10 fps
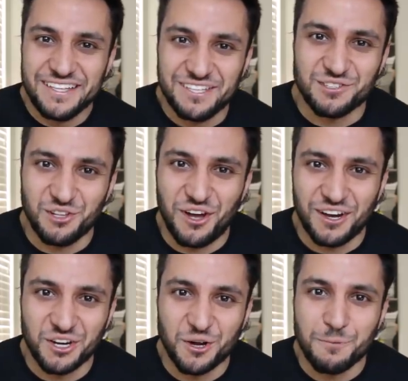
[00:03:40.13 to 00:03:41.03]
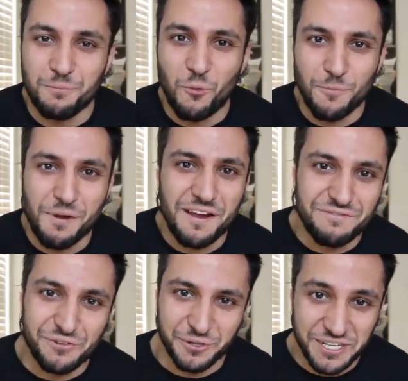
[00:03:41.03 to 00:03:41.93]
these longer, more
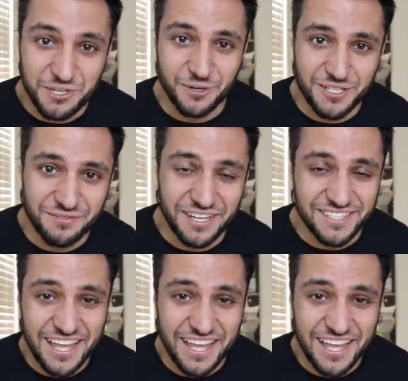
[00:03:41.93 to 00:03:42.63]
painful endurance events.